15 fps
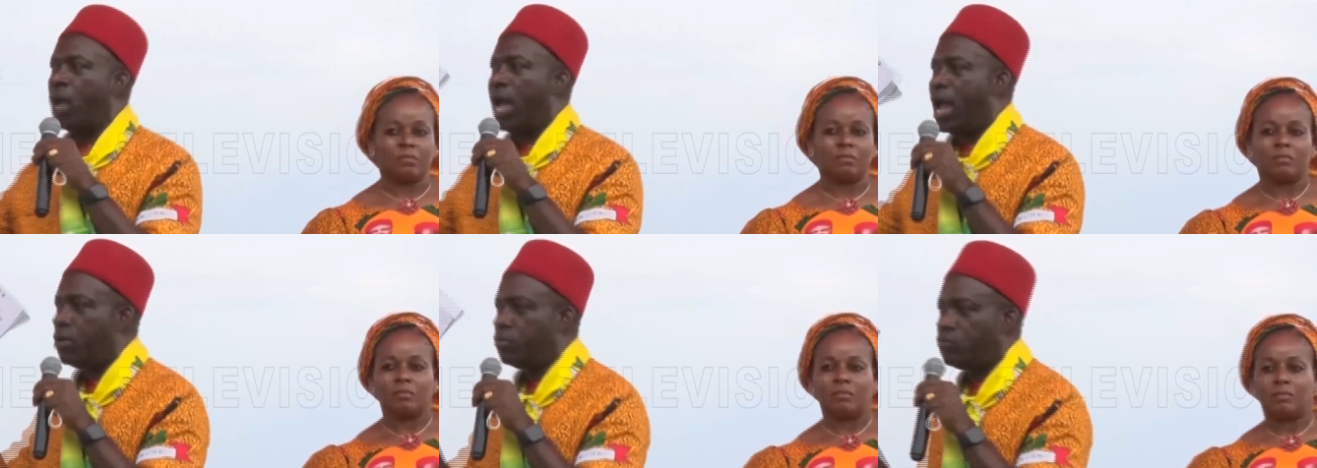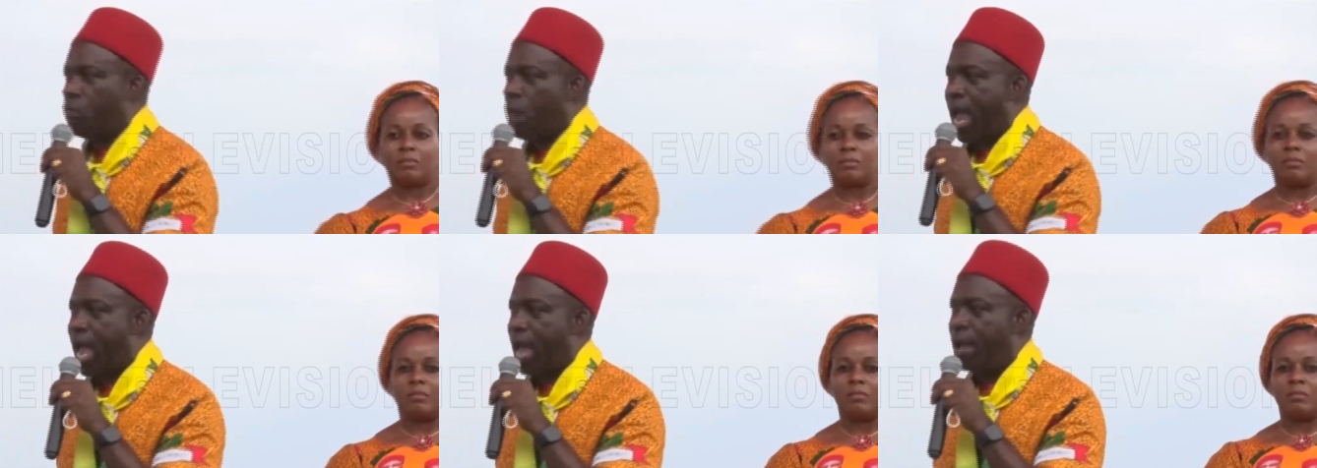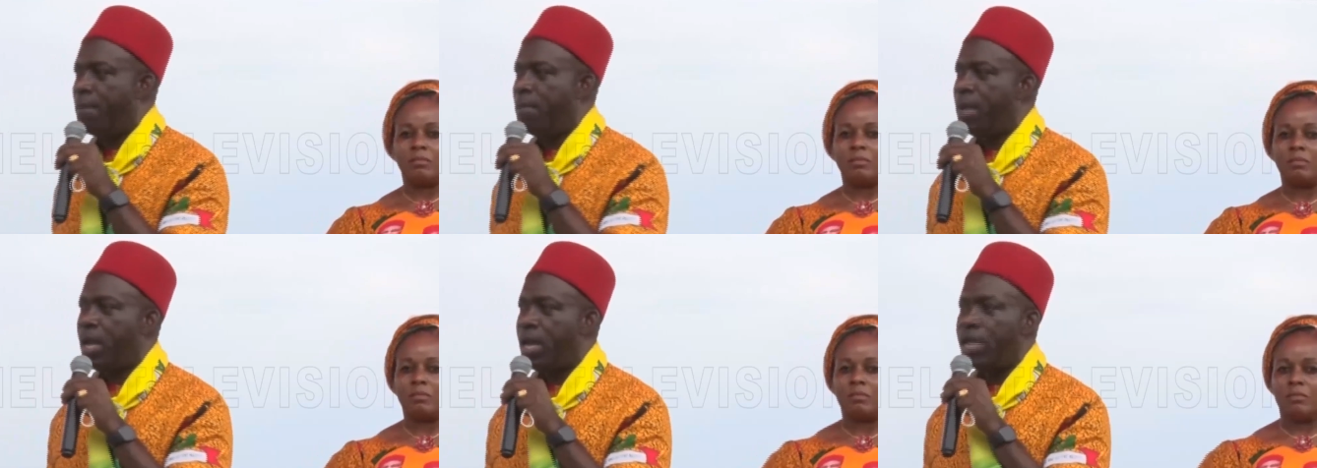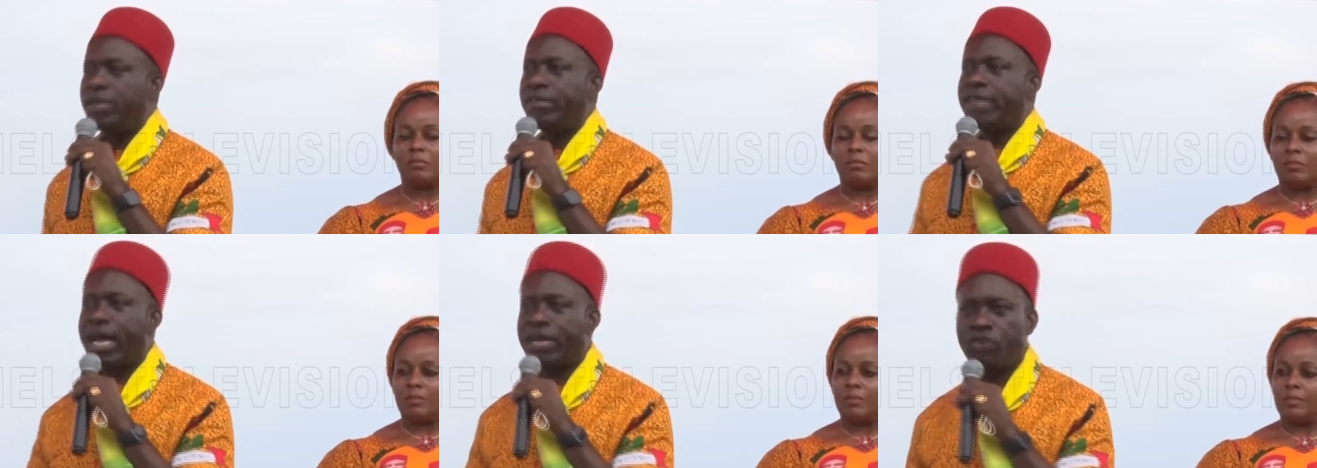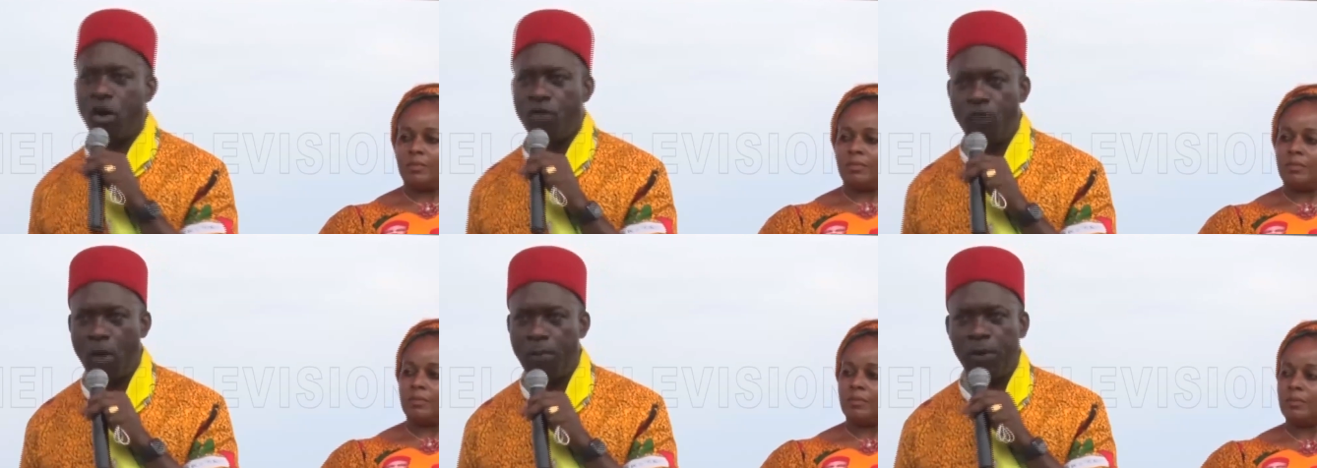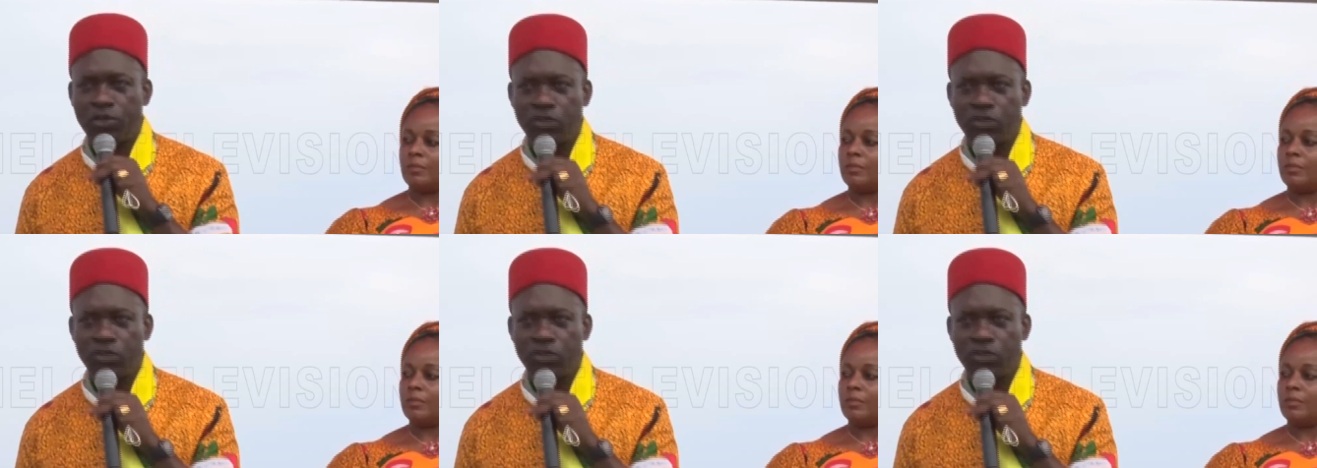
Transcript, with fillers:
Speaker 1: to elsewhere in search of